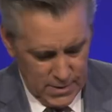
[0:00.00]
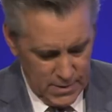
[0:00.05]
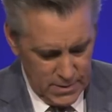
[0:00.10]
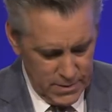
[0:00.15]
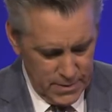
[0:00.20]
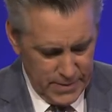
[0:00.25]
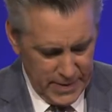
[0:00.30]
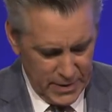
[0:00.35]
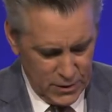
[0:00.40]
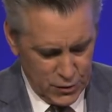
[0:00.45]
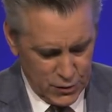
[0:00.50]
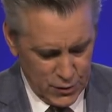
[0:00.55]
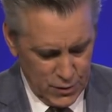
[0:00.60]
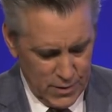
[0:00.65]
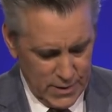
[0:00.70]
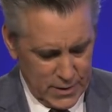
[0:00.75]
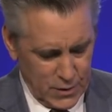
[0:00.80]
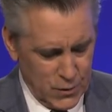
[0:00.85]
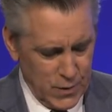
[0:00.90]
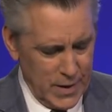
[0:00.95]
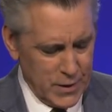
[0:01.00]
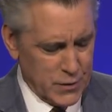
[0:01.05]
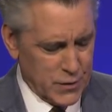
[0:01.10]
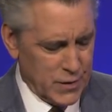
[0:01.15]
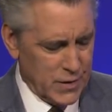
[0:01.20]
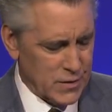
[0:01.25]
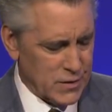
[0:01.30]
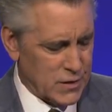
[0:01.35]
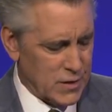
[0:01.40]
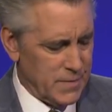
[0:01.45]
The Big Short.
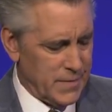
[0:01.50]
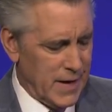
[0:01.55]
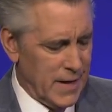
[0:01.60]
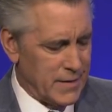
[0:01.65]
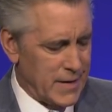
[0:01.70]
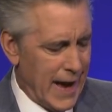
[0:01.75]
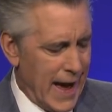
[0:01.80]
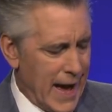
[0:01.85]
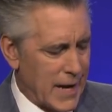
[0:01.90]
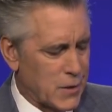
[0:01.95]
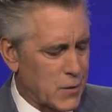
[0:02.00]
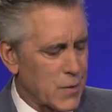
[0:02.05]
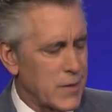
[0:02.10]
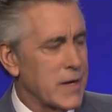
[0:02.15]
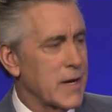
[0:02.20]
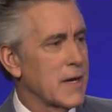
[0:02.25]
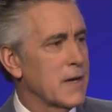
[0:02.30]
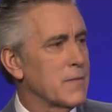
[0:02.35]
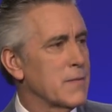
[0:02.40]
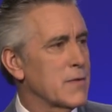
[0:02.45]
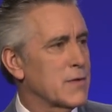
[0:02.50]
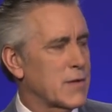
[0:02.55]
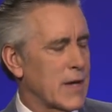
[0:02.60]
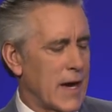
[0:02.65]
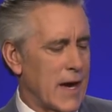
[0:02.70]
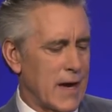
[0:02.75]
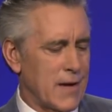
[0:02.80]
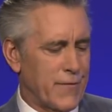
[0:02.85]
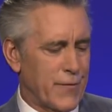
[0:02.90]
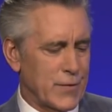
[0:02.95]
Questions about acronyms.
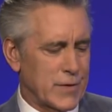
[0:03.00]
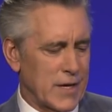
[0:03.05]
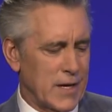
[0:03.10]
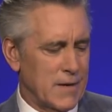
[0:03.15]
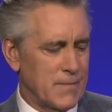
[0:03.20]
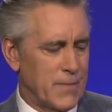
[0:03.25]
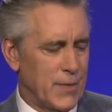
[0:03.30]
And for 10